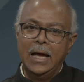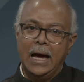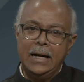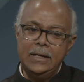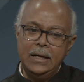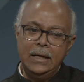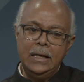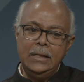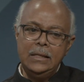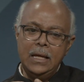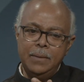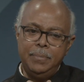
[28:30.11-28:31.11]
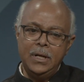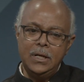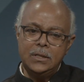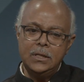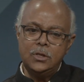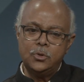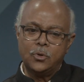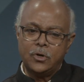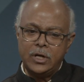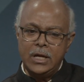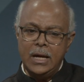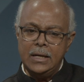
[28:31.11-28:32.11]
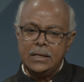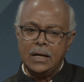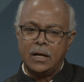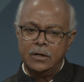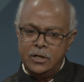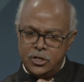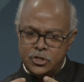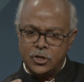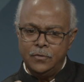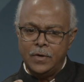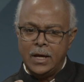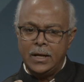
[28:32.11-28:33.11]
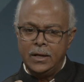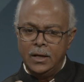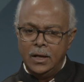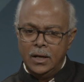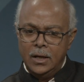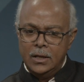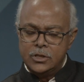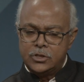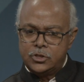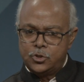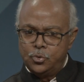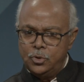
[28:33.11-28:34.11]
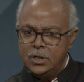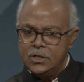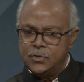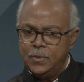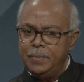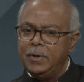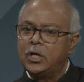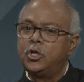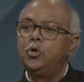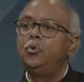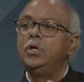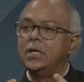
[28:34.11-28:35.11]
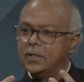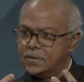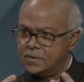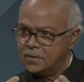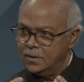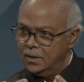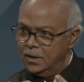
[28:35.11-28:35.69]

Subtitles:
And in the ability to create a condition where students will be curious,